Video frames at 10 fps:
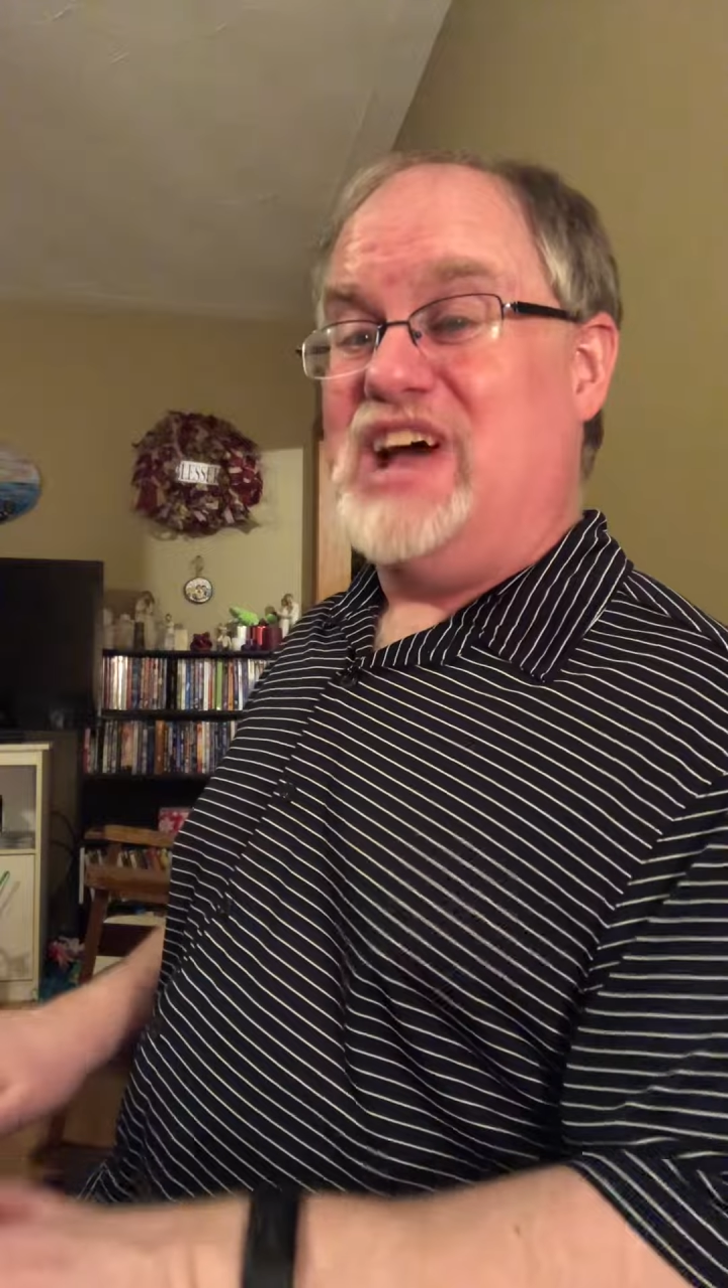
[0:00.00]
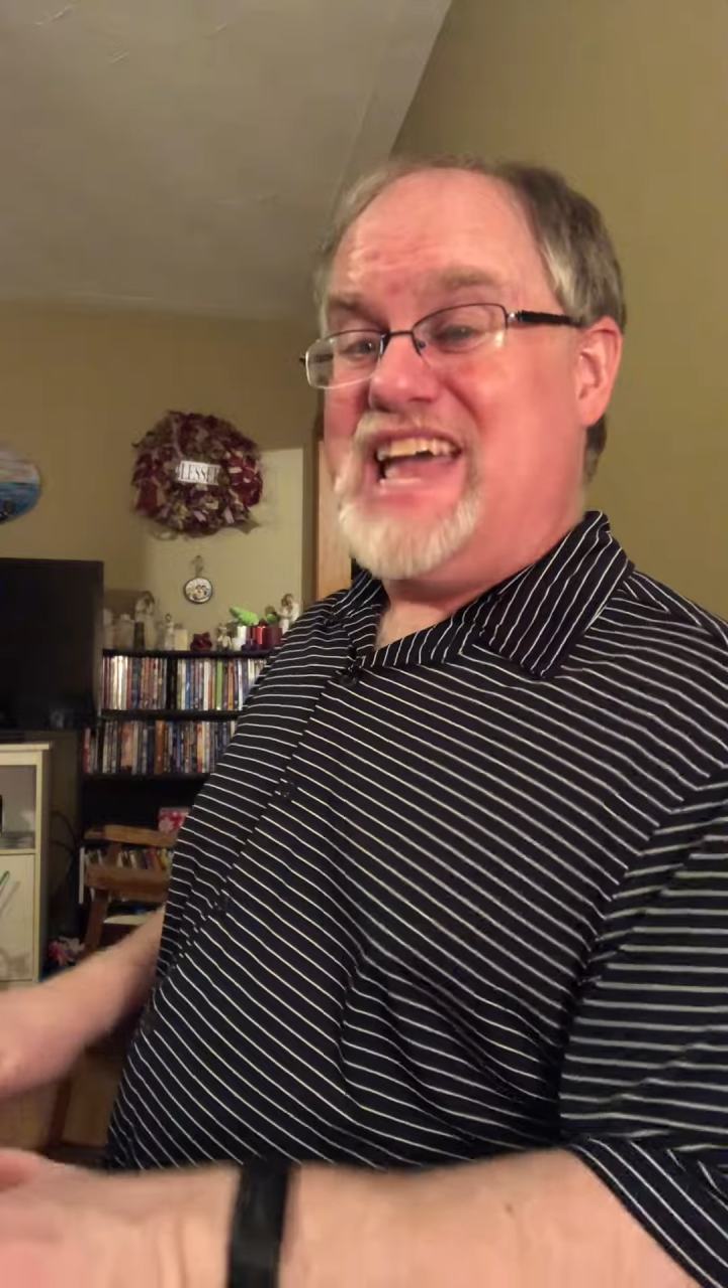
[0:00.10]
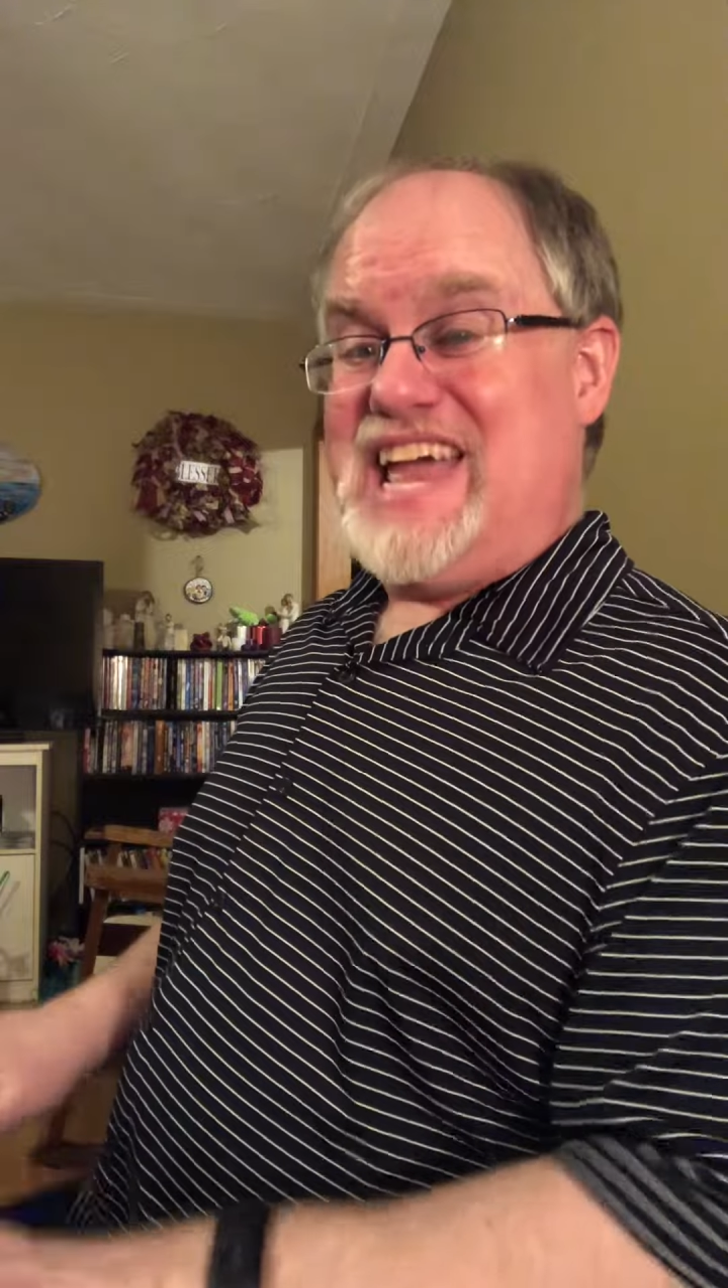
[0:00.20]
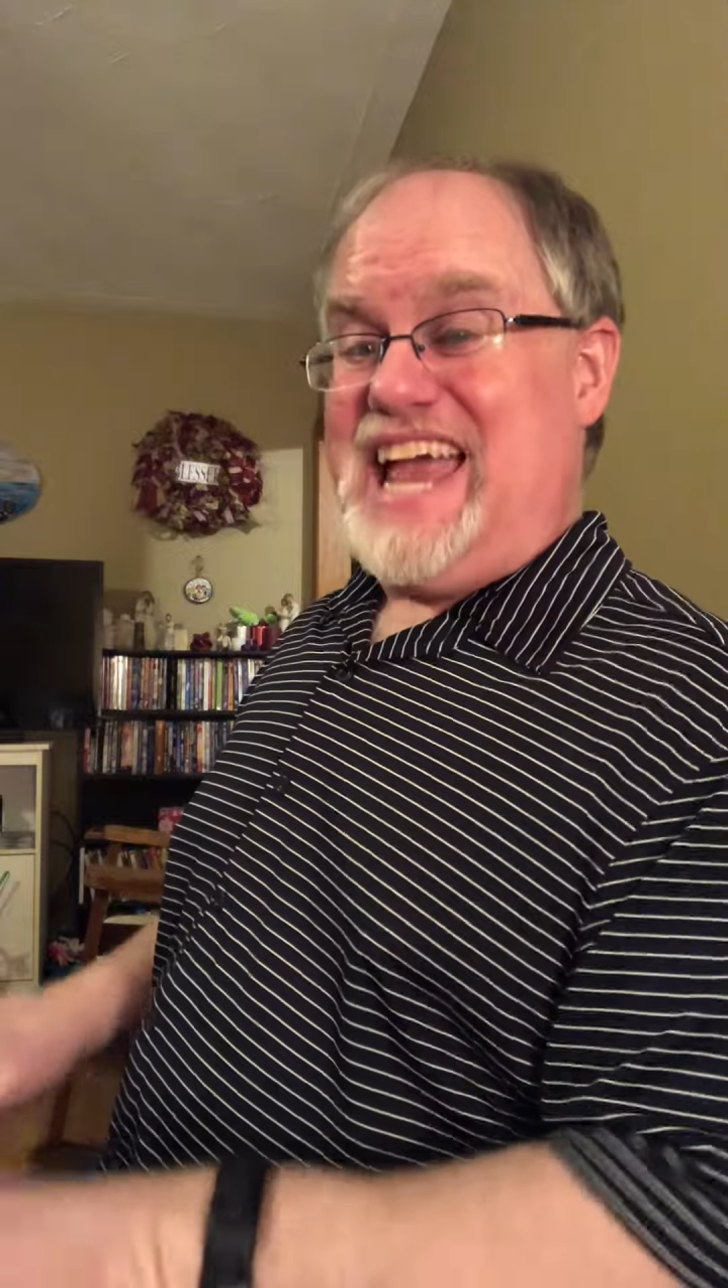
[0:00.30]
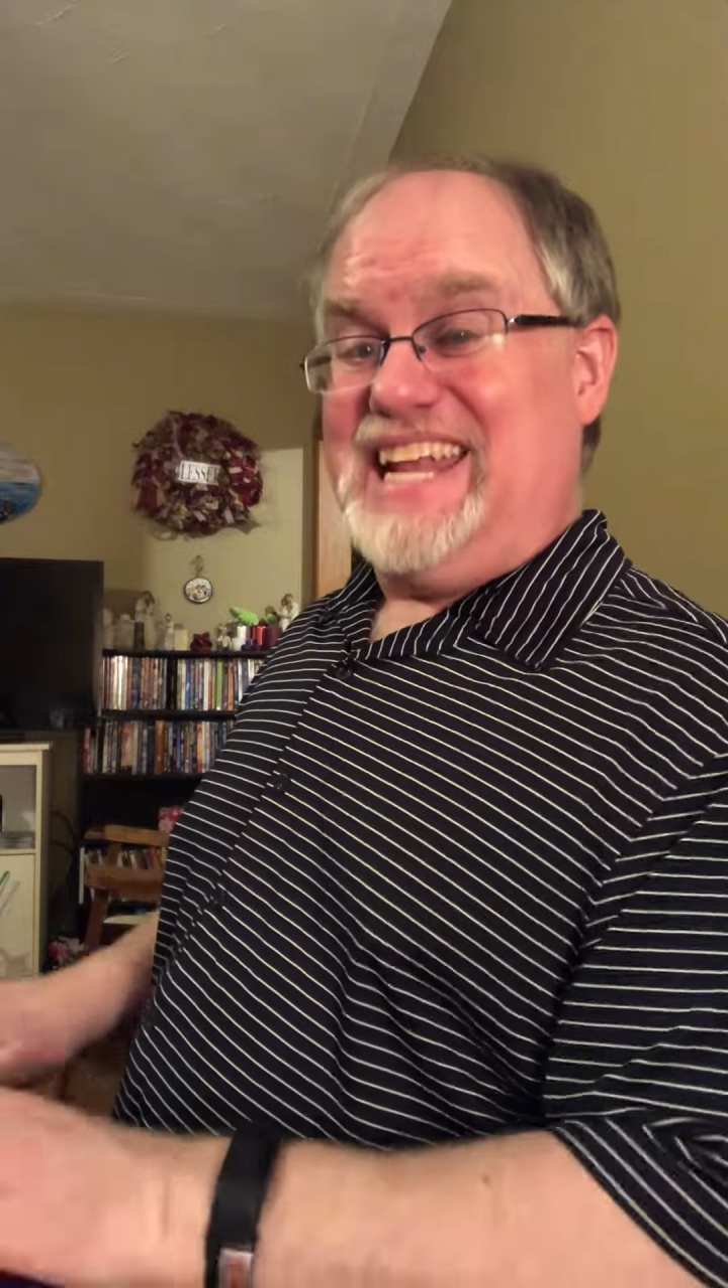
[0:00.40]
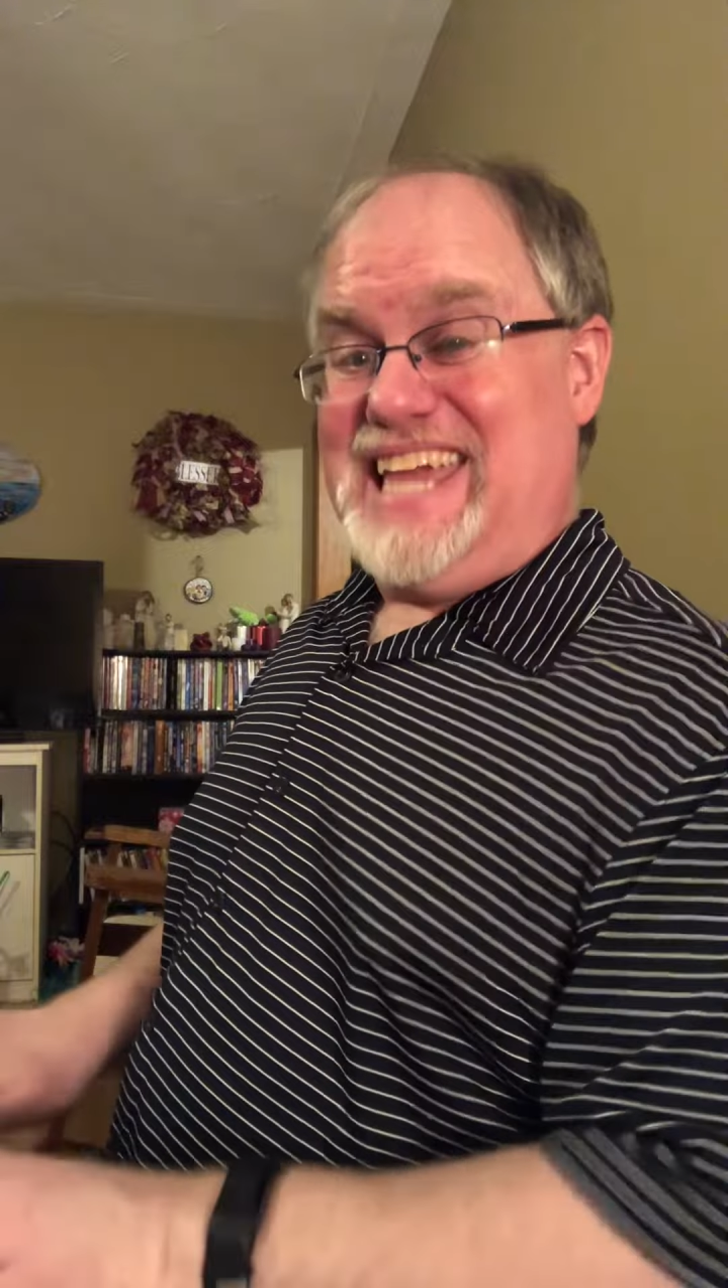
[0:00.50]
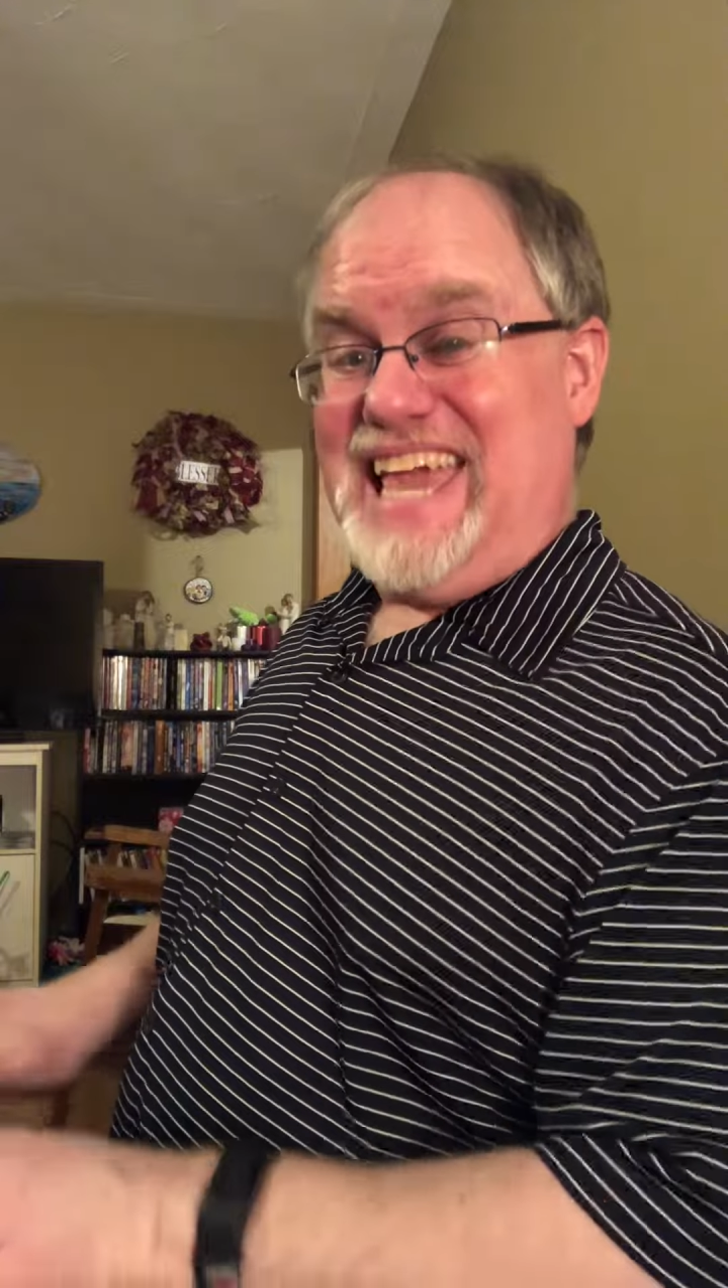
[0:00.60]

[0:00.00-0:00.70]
and